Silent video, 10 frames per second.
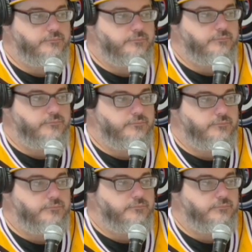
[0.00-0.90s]

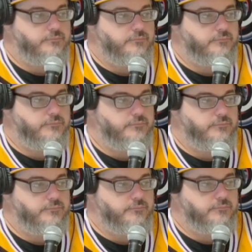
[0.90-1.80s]

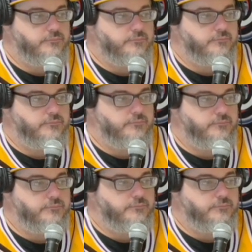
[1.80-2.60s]
The person shown says nothing.